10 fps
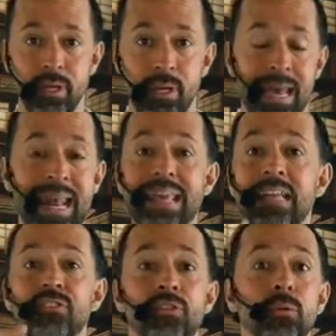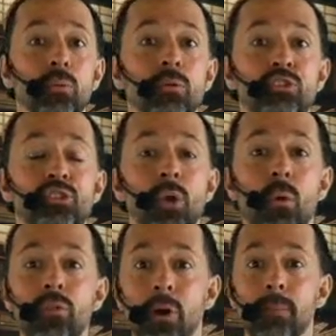And I get to show
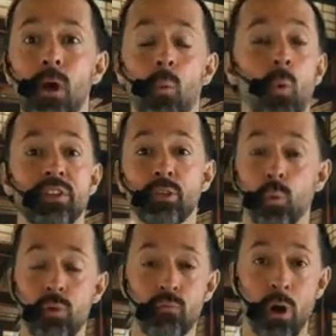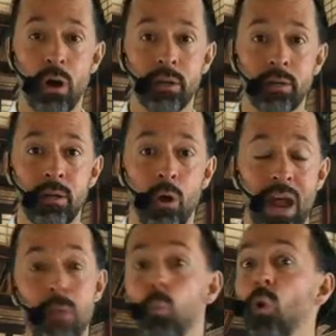them what they're doing wrong
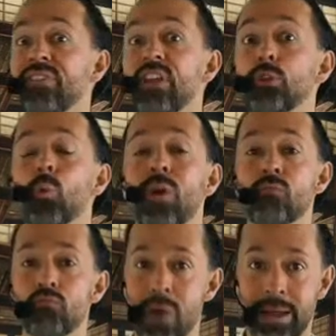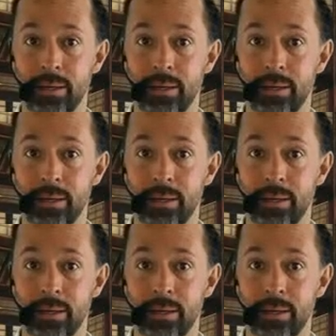and what they're doing right.